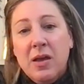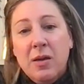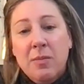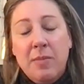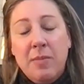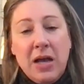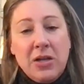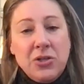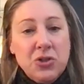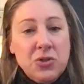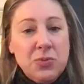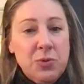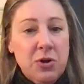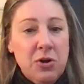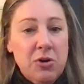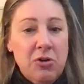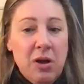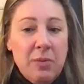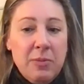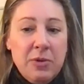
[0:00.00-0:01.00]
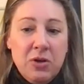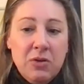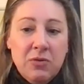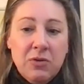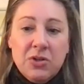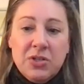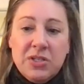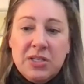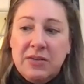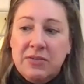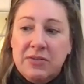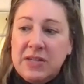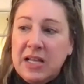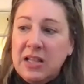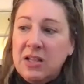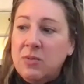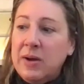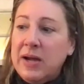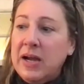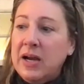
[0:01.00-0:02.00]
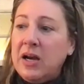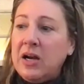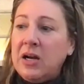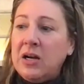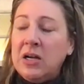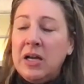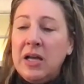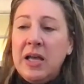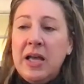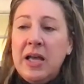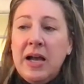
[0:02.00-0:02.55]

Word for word: master's program at University of Delaware,